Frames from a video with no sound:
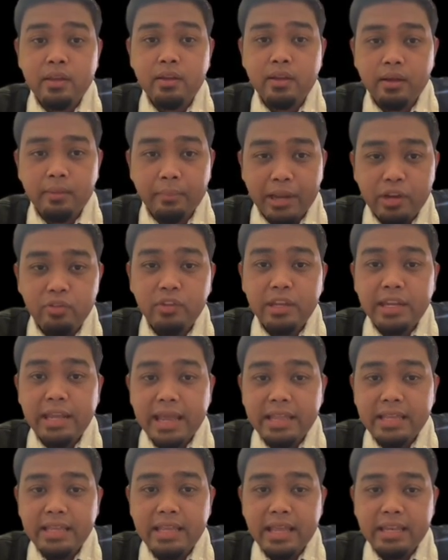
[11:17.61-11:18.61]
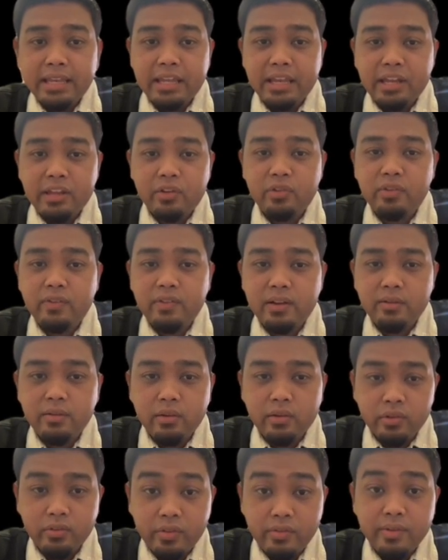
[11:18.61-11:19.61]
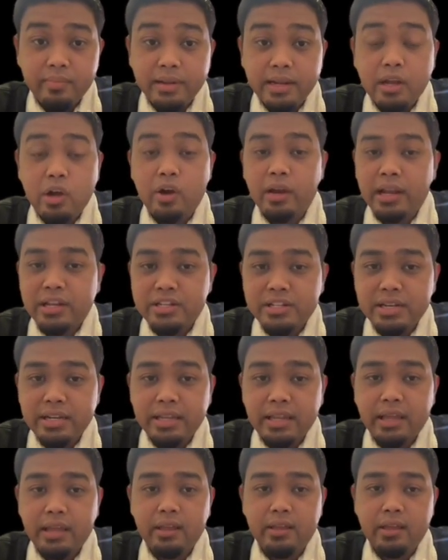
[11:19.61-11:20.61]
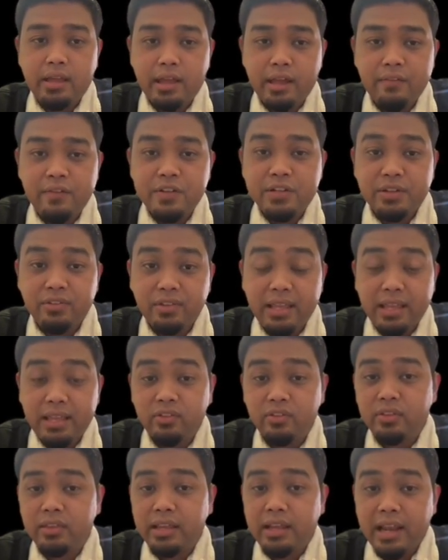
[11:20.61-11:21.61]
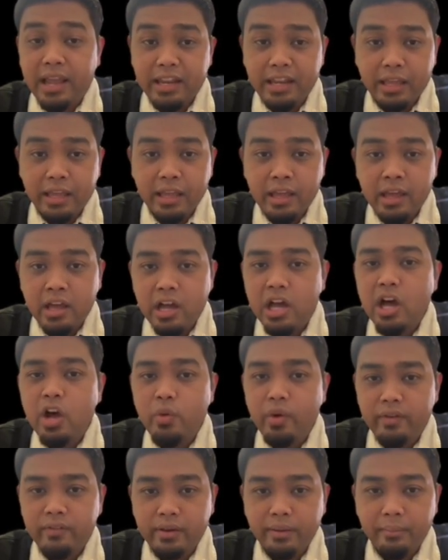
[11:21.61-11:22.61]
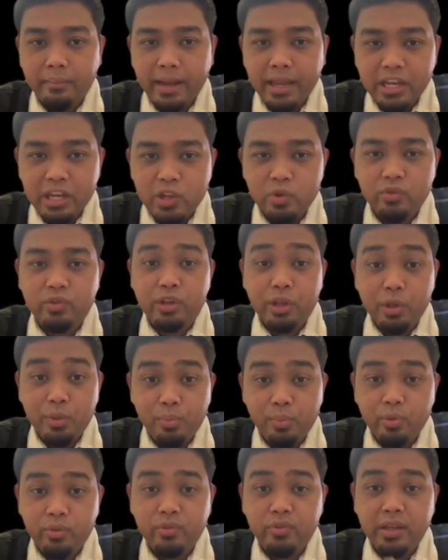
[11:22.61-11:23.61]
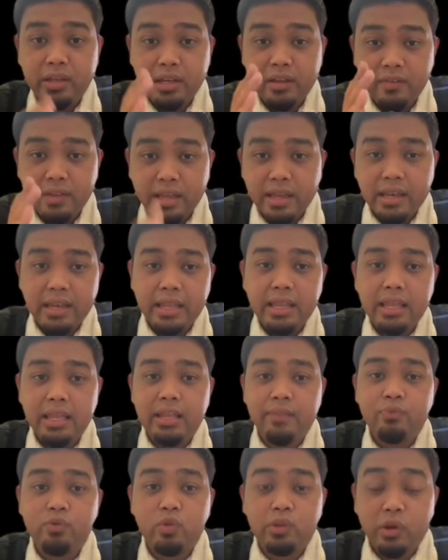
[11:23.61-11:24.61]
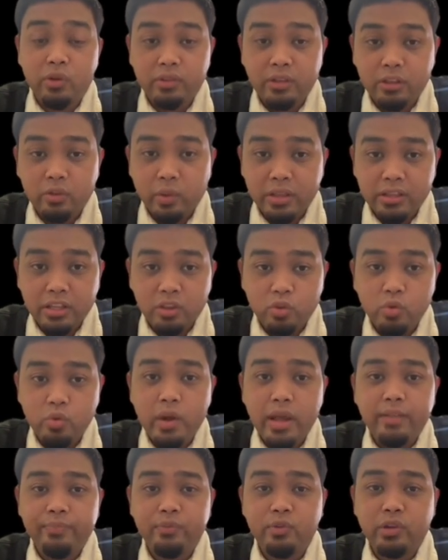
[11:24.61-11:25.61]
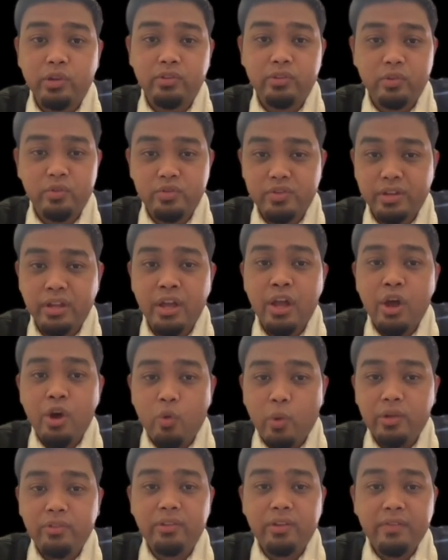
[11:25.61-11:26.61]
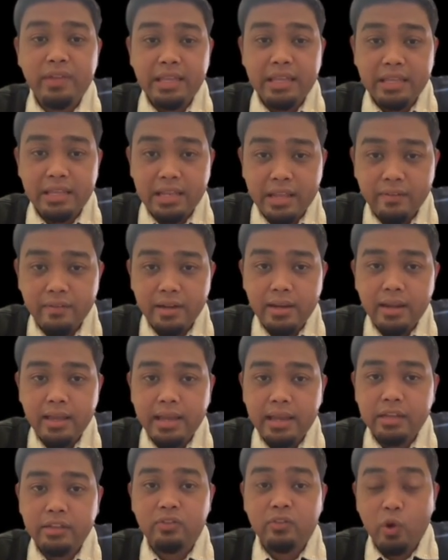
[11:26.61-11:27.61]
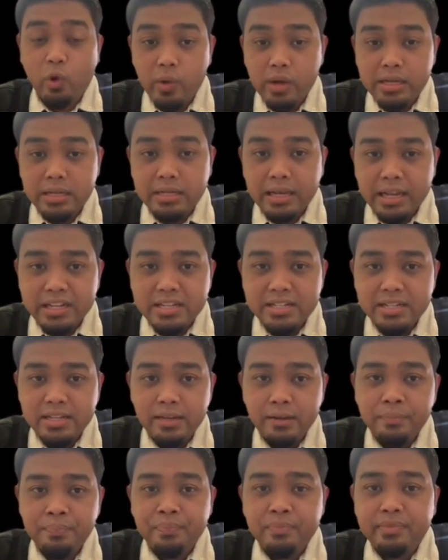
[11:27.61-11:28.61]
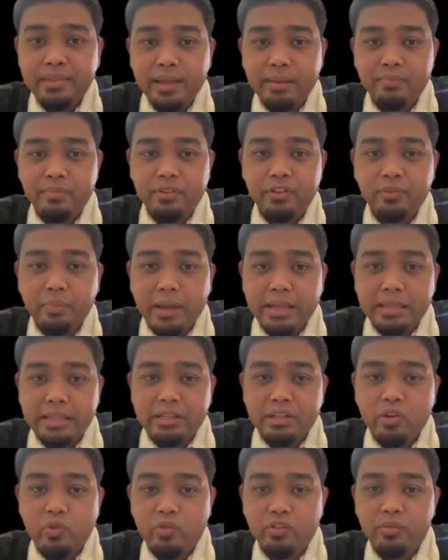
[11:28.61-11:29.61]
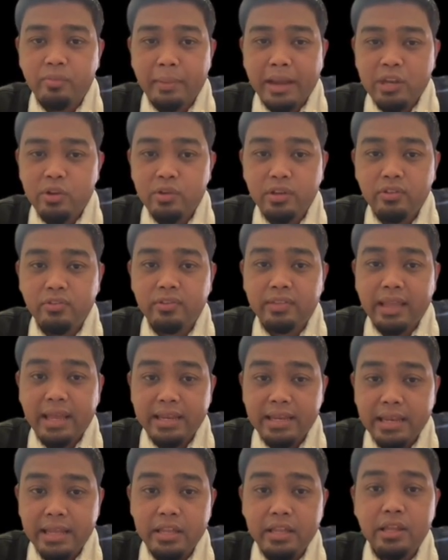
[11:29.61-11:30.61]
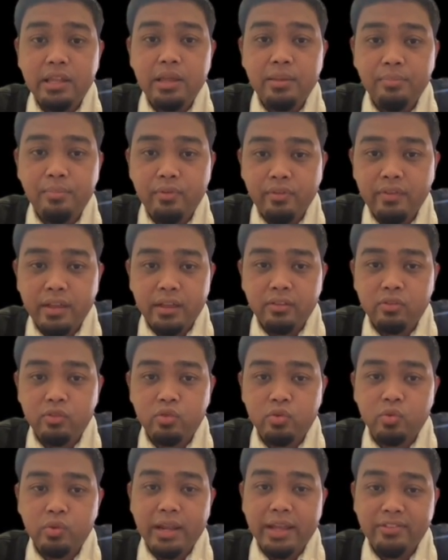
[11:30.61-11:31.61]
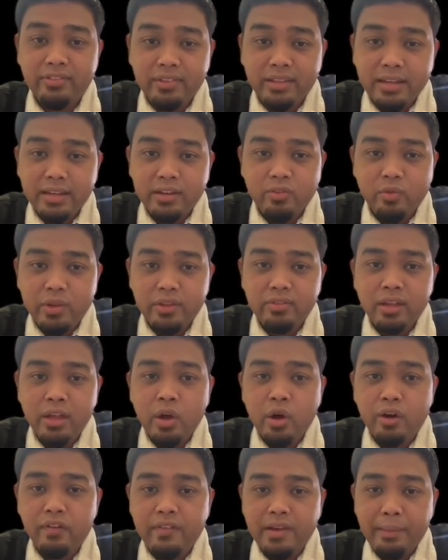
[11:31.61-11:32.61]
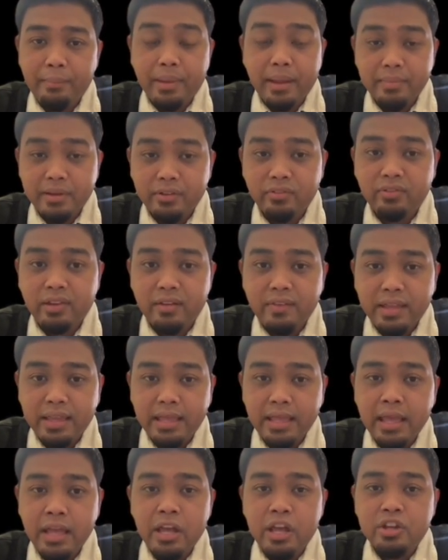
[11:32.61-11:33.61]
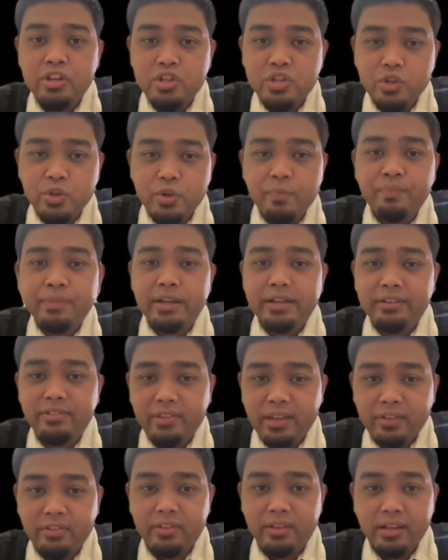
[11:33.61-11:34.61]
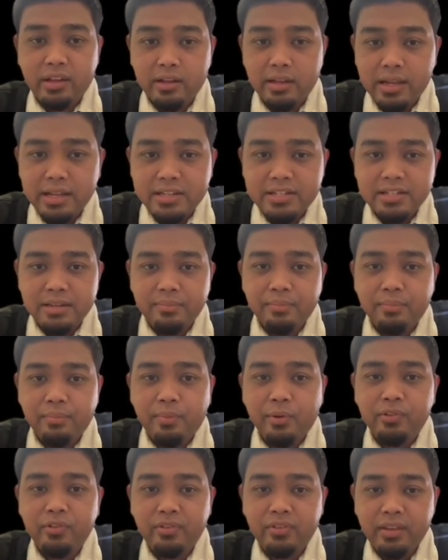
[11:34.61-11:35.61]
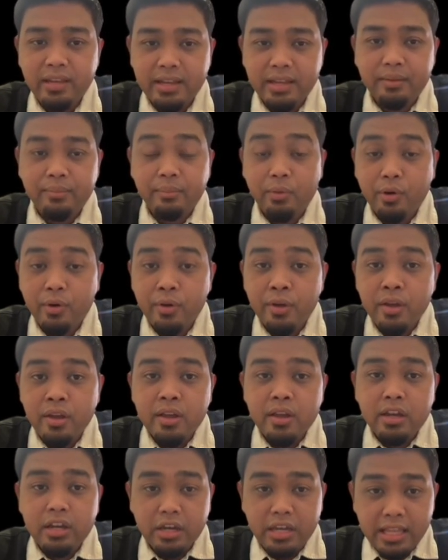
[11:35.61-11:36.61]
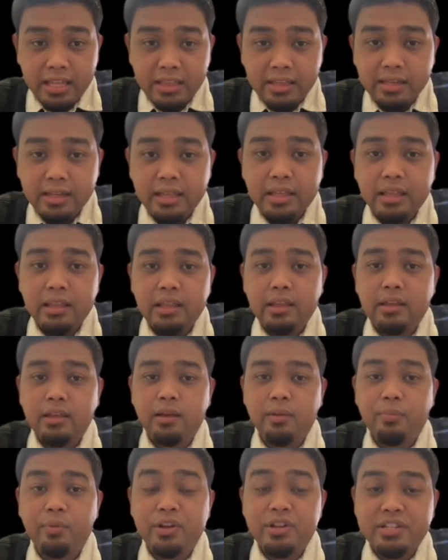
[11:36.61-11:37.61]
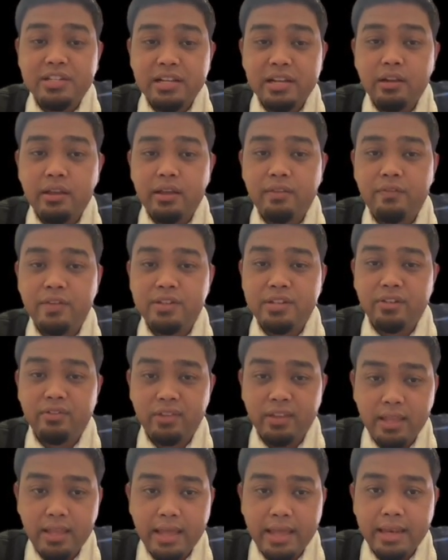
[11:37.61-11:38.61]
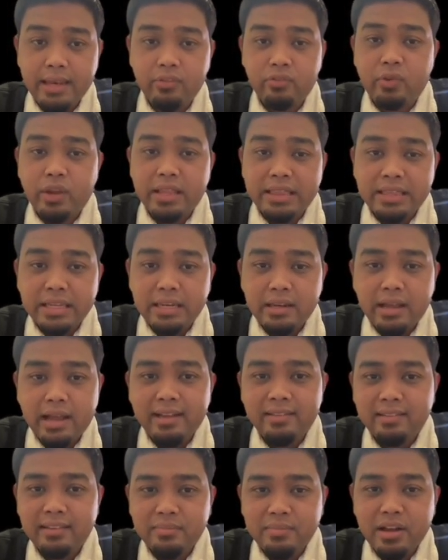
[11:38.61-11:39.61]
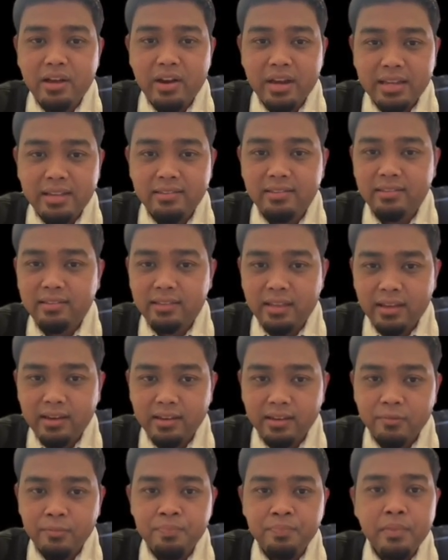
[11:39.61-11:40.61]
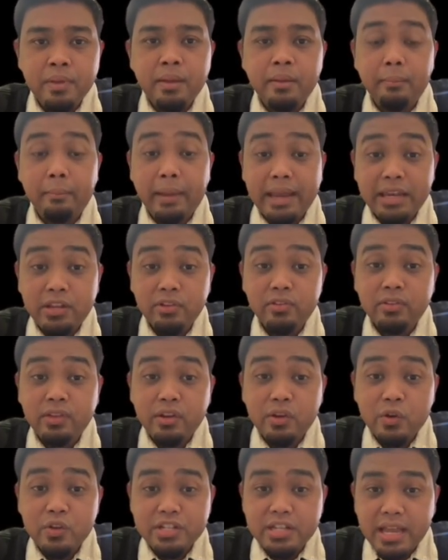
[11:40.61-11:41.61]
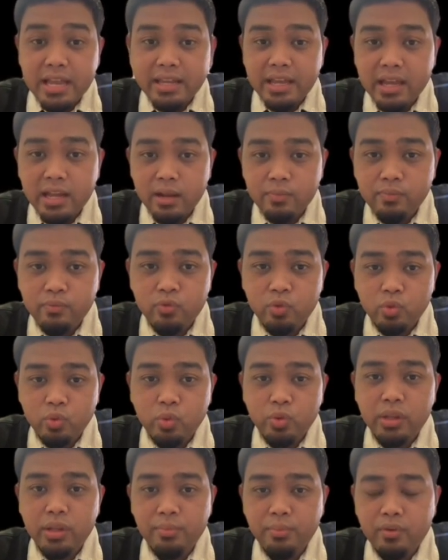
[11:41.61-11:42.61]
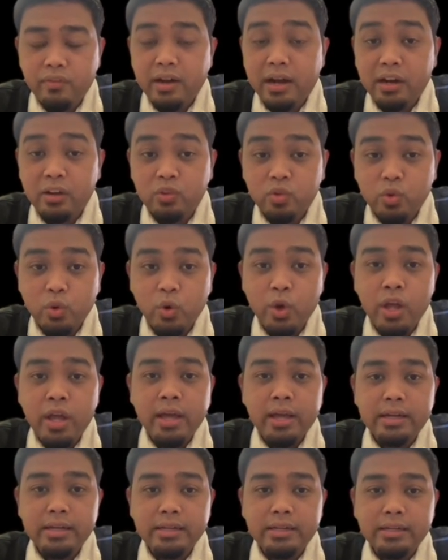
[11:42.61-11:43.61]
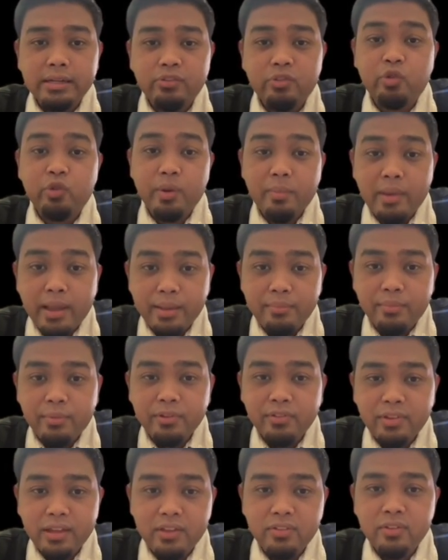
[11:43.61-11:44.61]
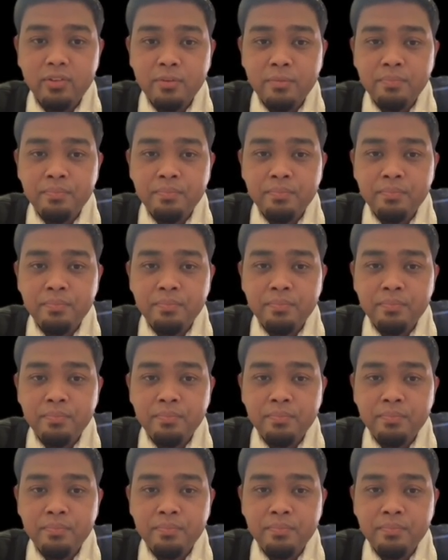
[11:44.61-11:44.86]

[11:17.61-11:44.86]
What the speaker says: MyNews indicating that their receivable collection efficiency is declining. However, MyNews improved significantly in 2022 and 2023, while 7-Eleven had a slower collection time. Despite the decrease, MyNews is steadily improving. To lessen the risk of late payments, 7E should assess the collection procedure more neater operational efficiency and strengthen customer credit standard. MyNews technology can help to improve R2, a streamlined process.